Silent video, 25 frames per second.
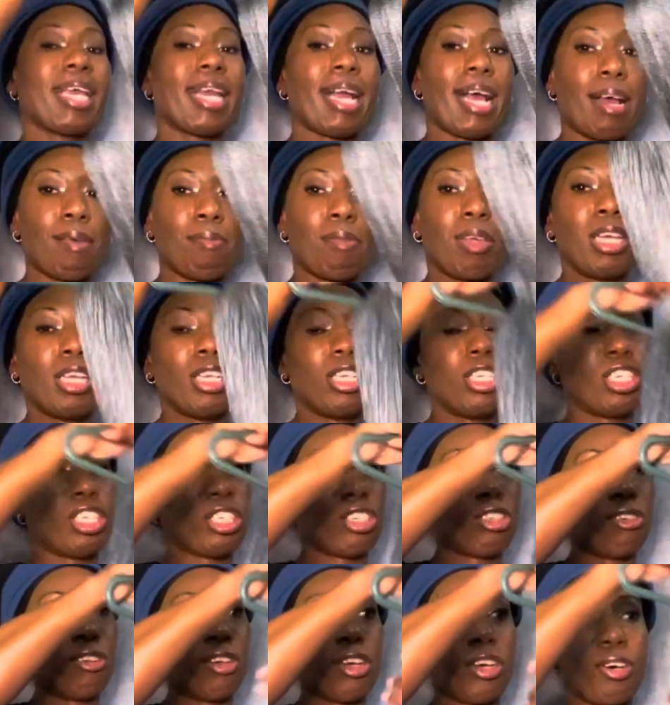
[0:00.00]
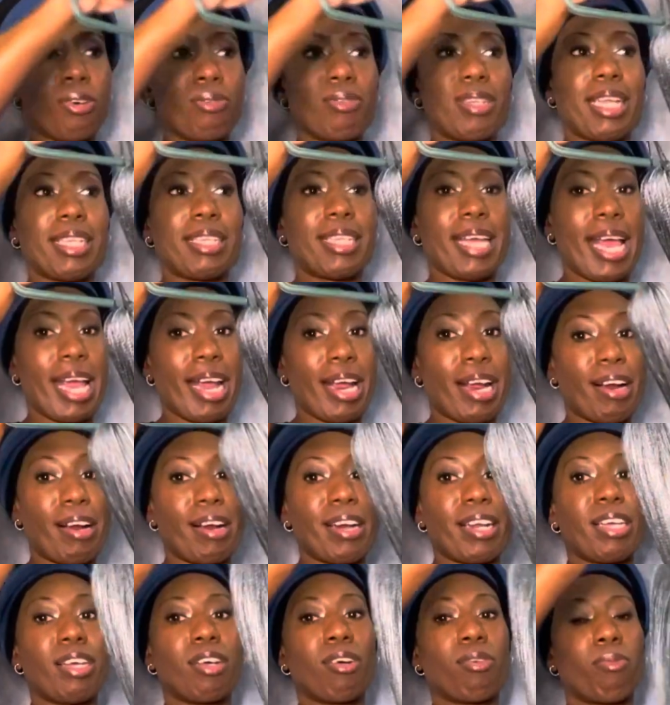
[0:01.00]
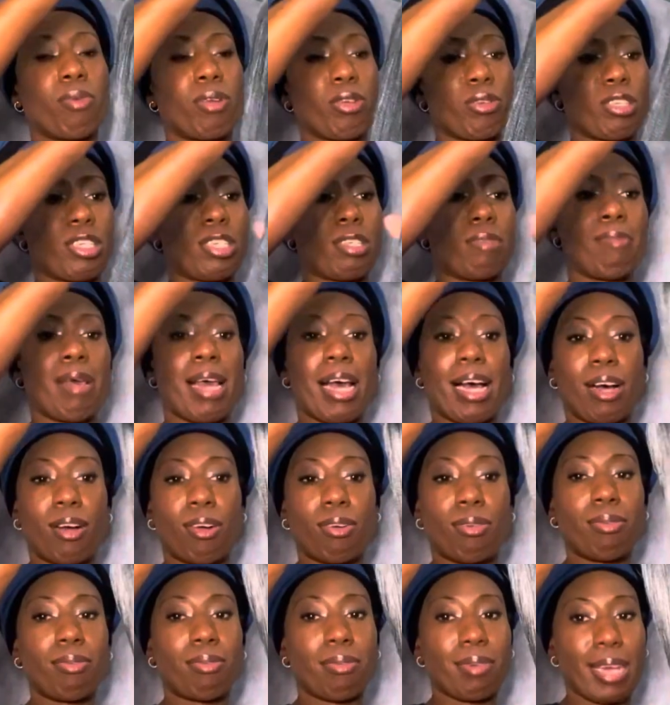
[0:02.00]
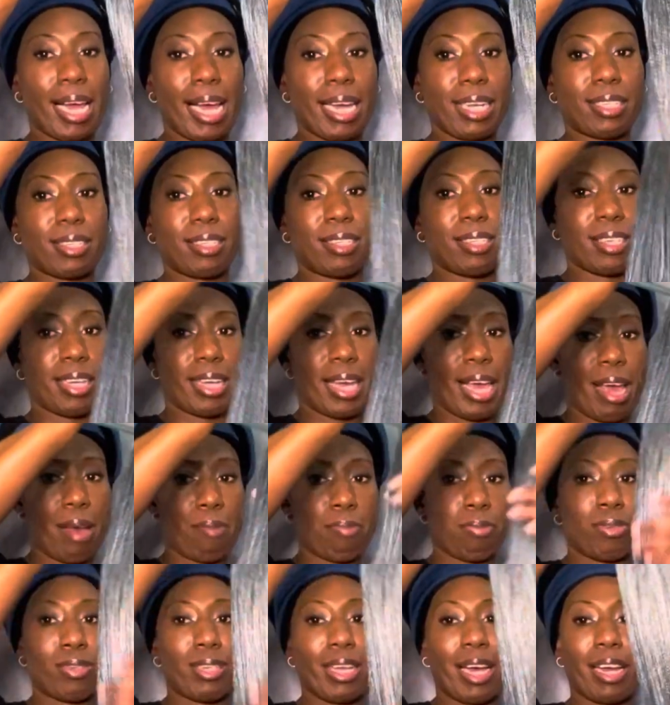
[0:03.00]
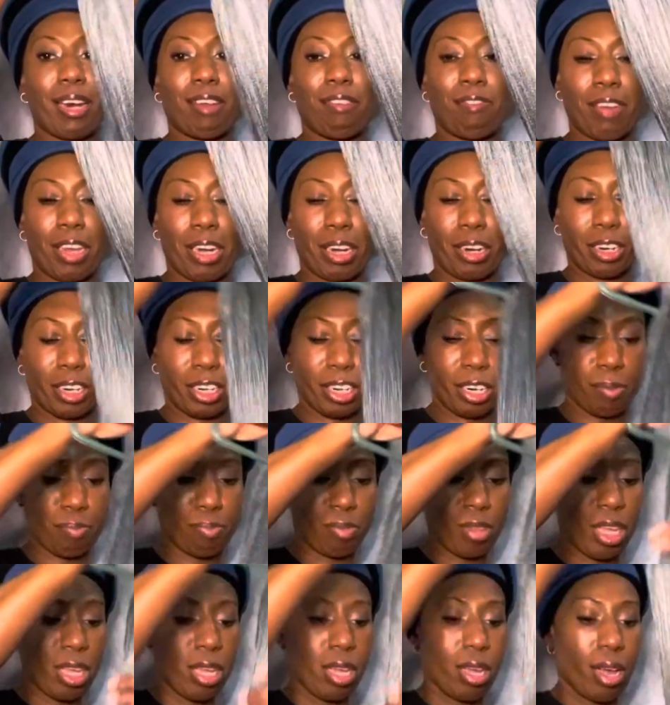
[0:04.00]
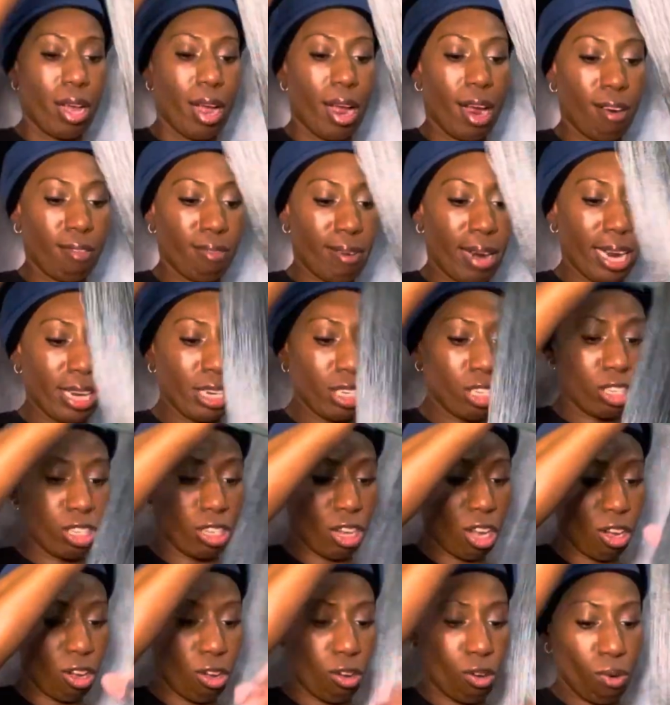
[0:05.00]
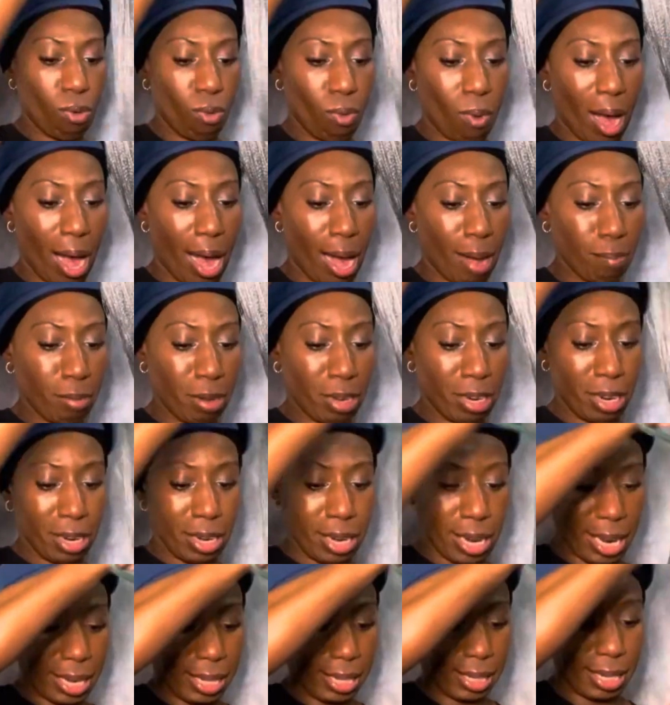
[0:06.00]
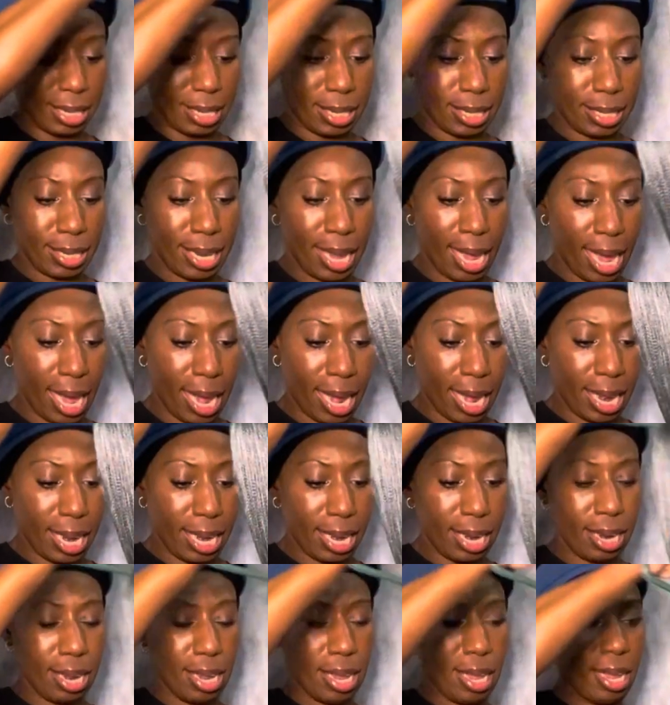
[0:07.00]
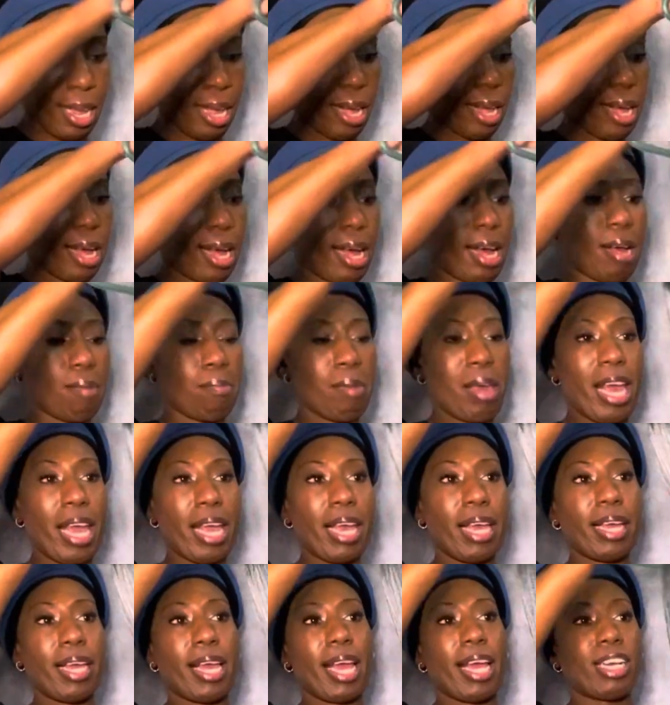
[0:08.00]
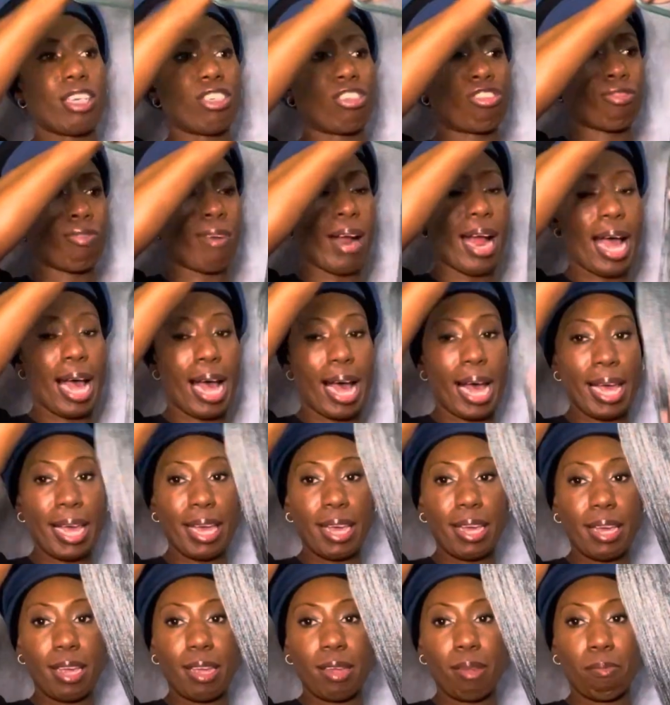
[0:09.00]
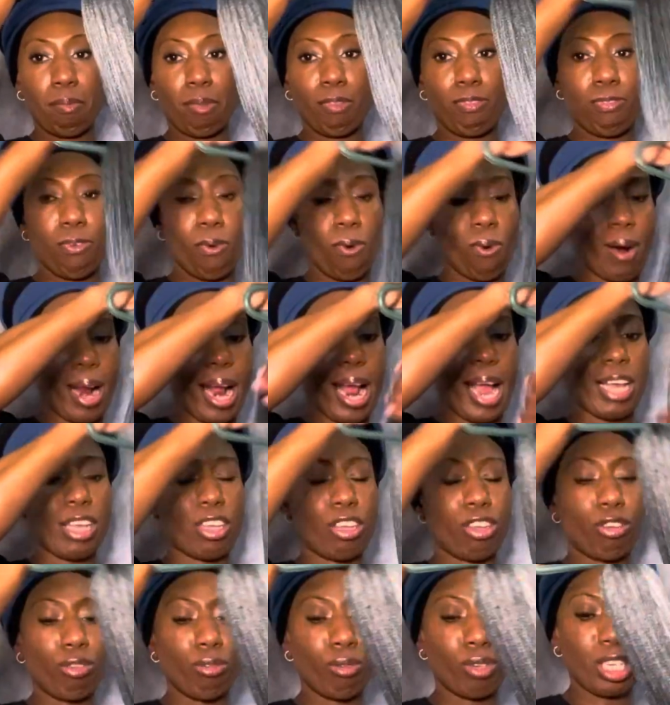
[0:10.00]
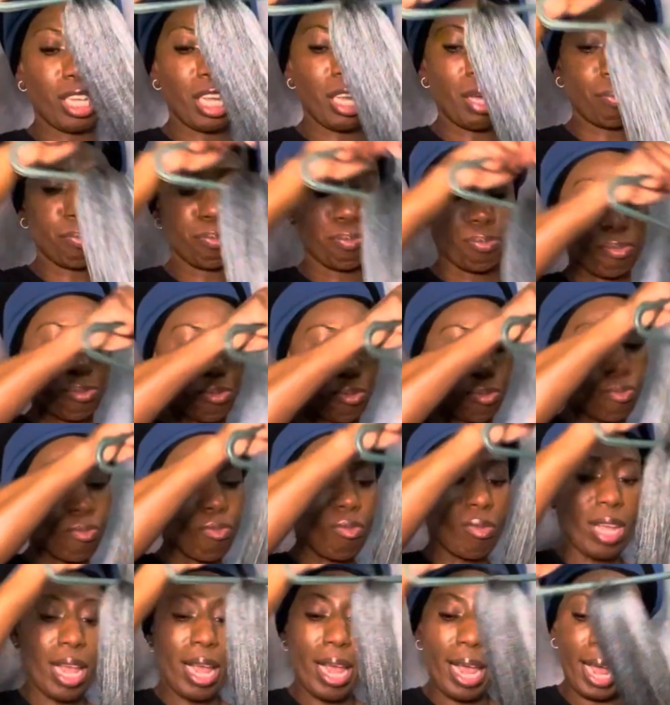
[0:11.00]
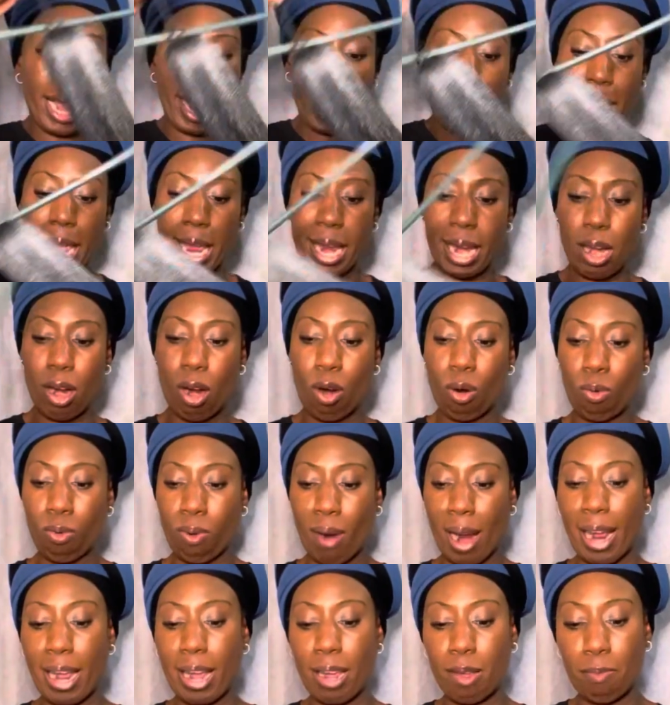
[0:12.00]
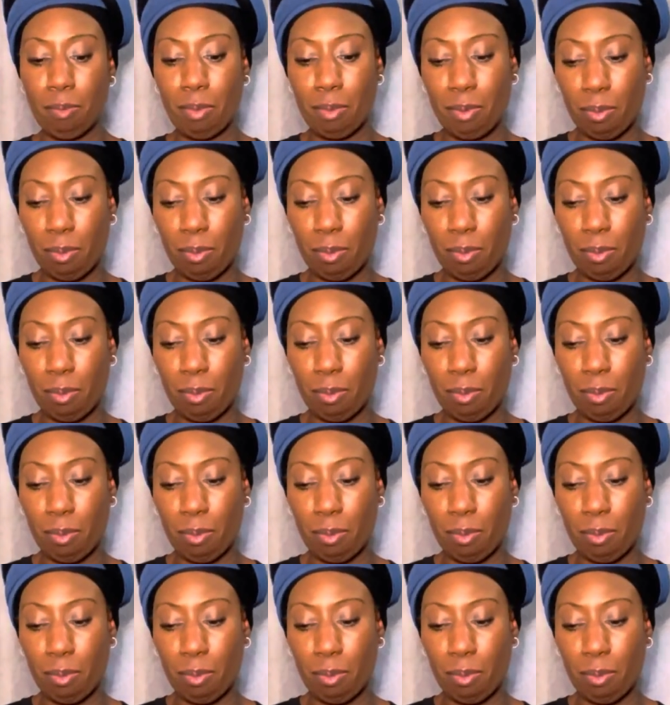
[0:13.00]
up, just know that that area will smell like the apple cider vinegar. All right. So I'm going to let this hang and dry before I use it. And right